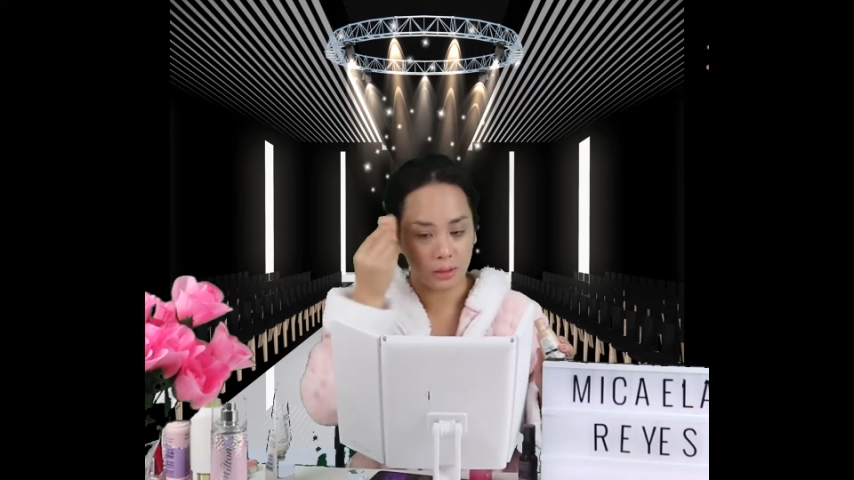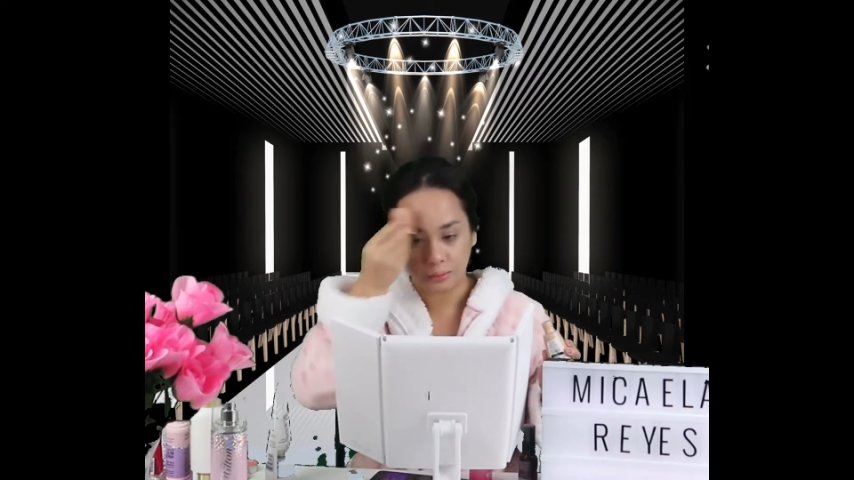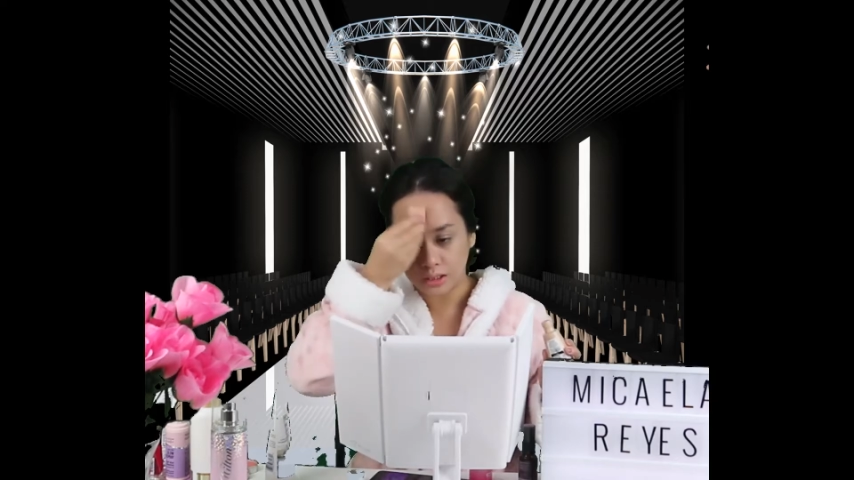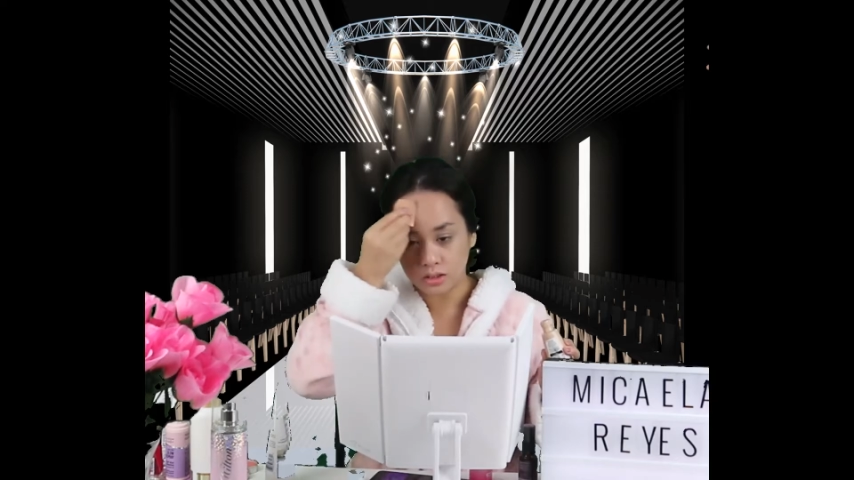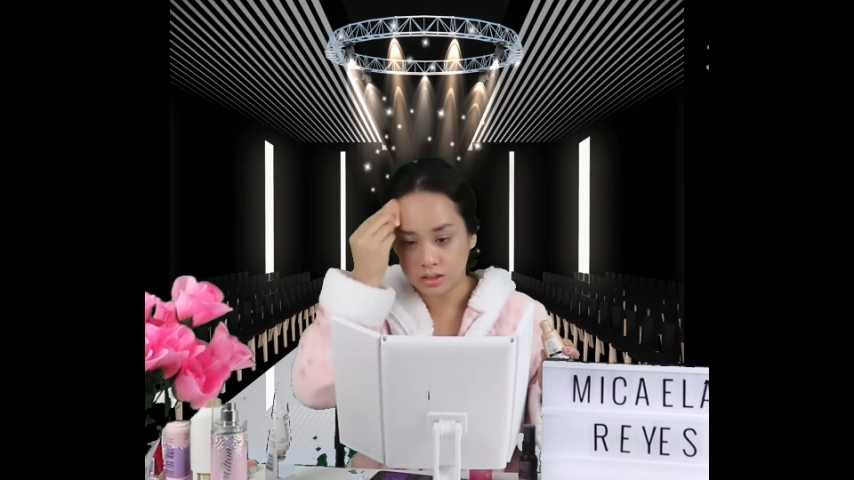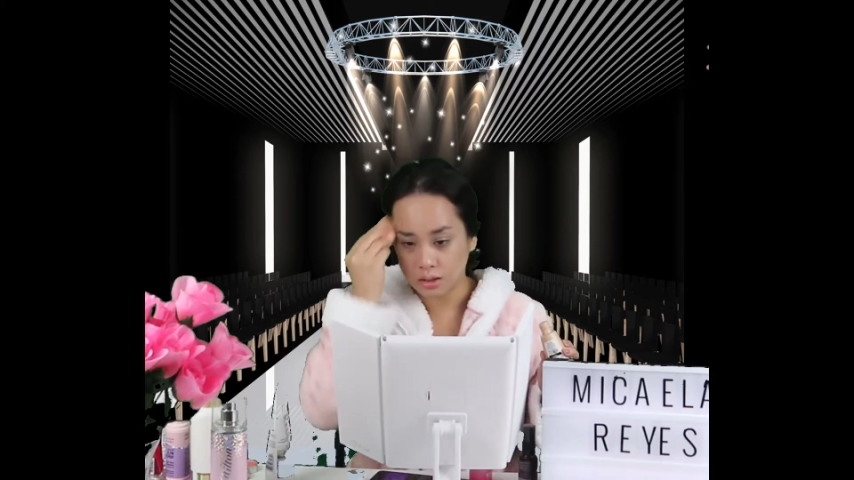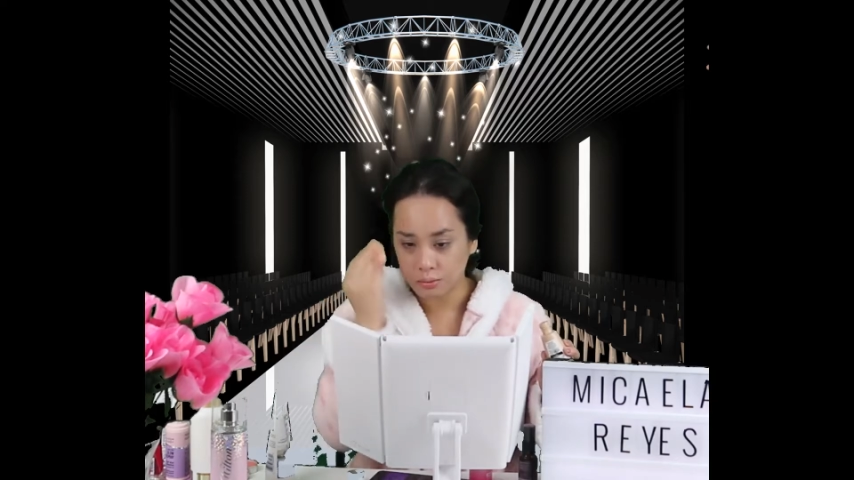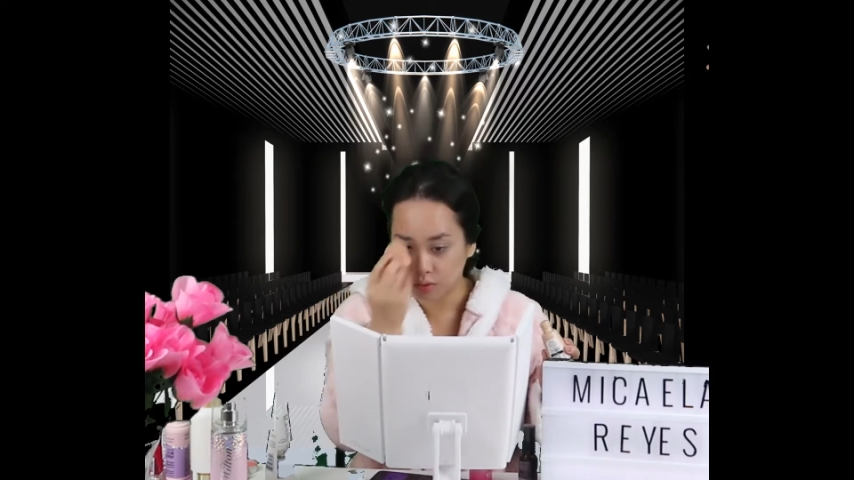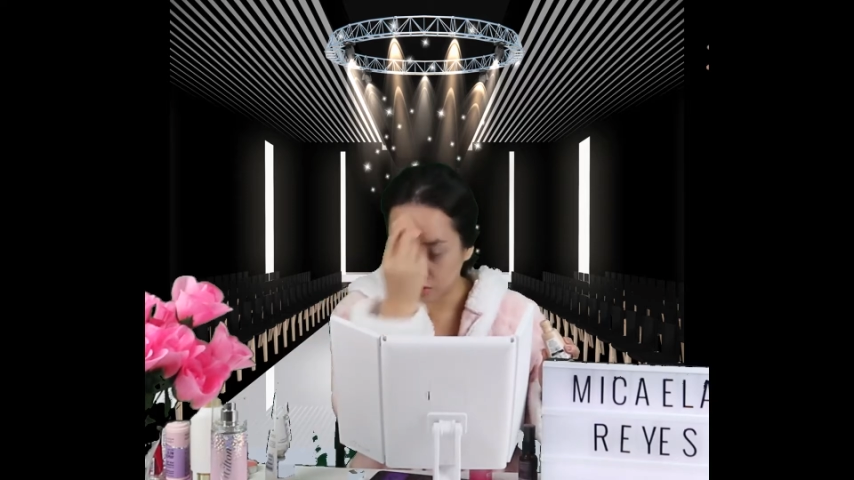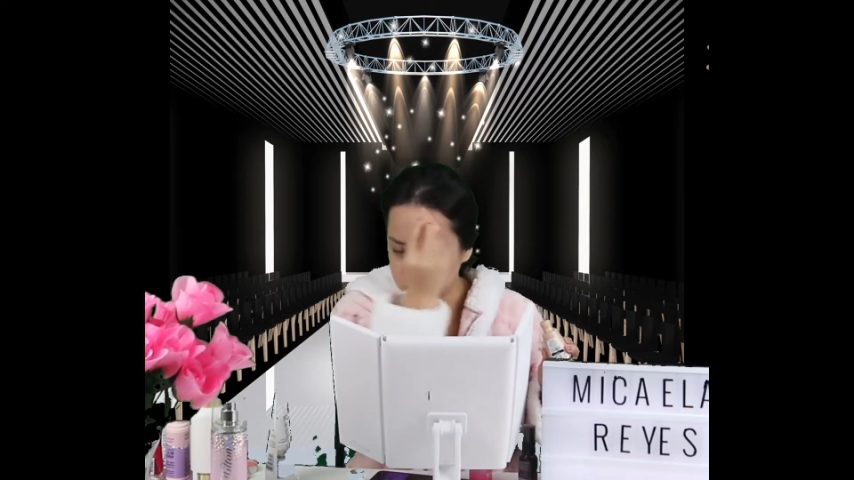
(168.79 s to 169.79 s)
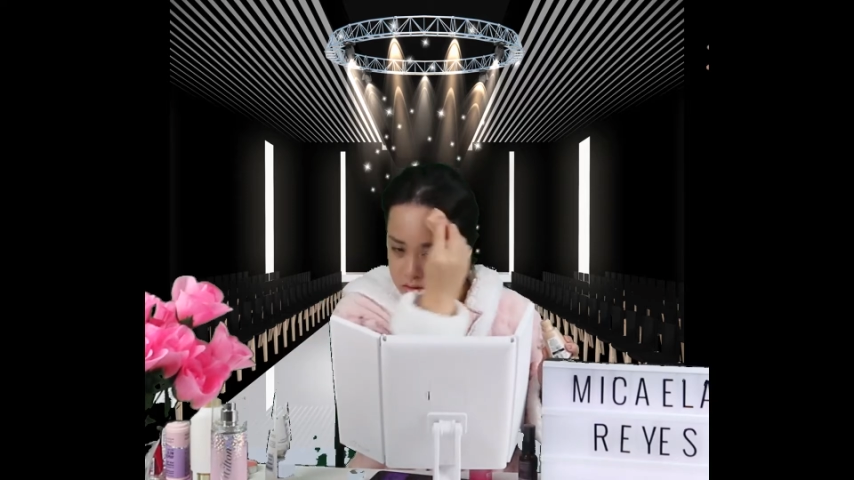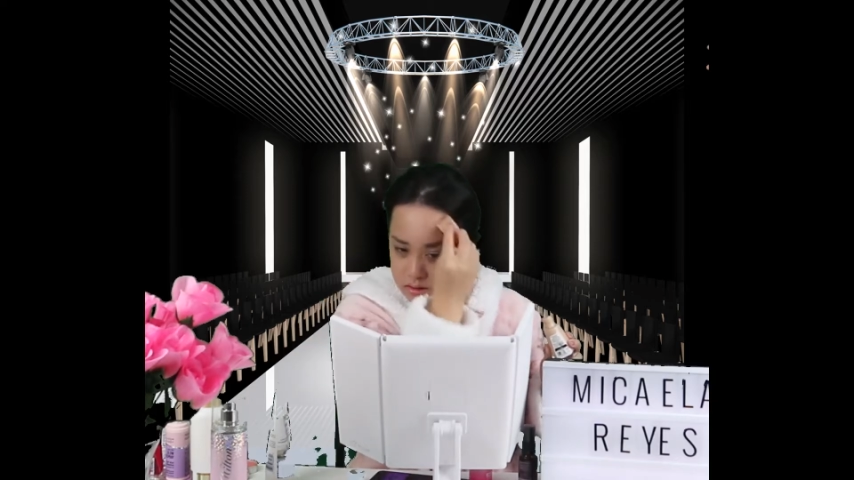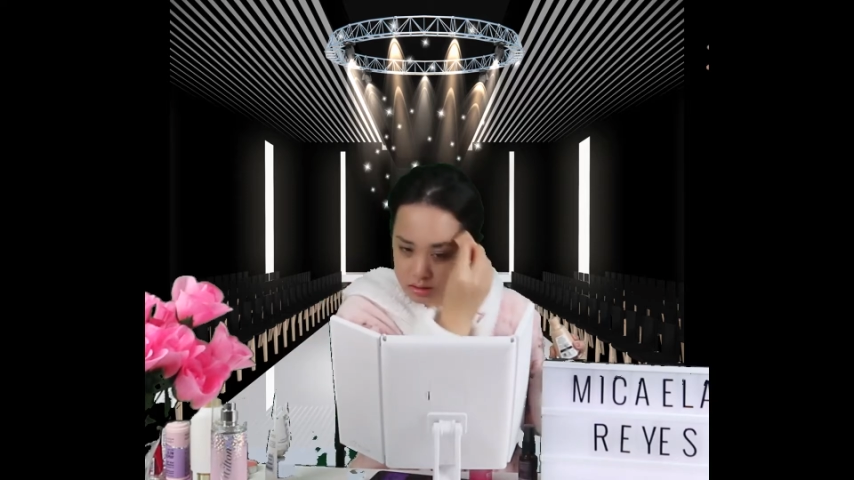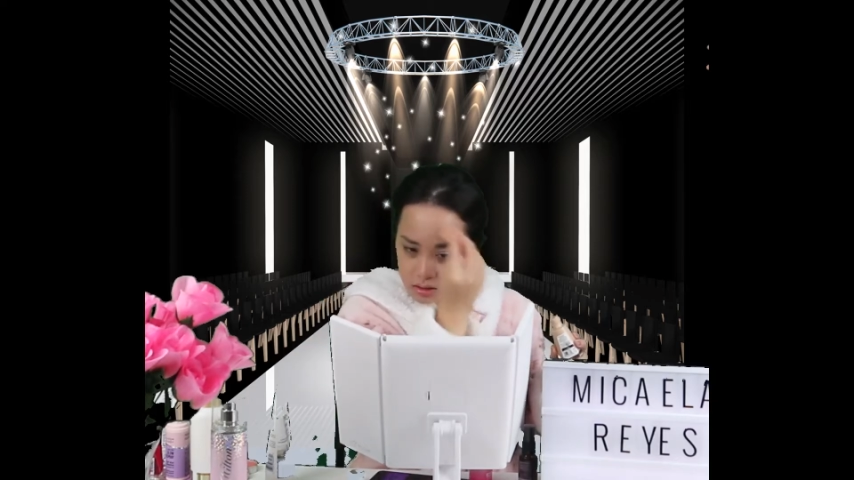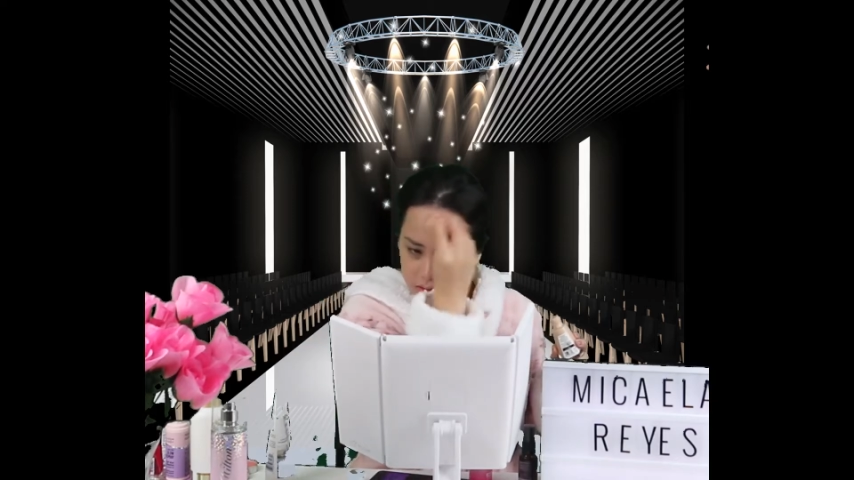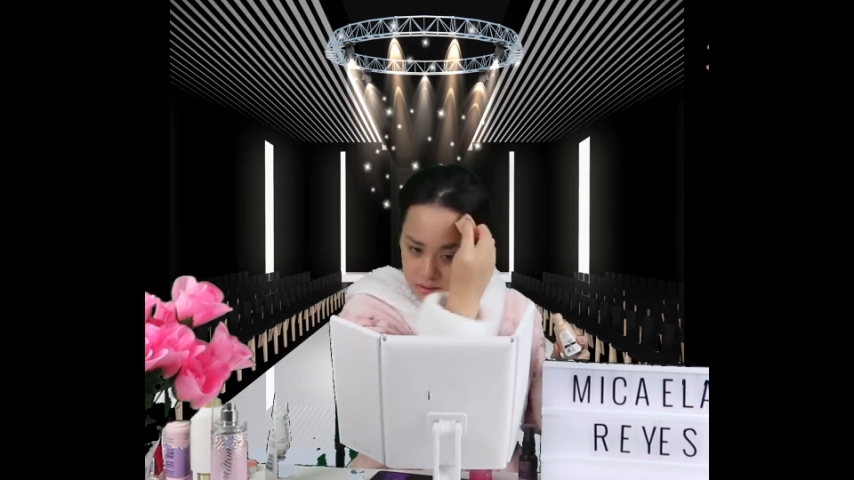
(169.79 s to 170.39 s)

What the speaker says: I mean, some girls,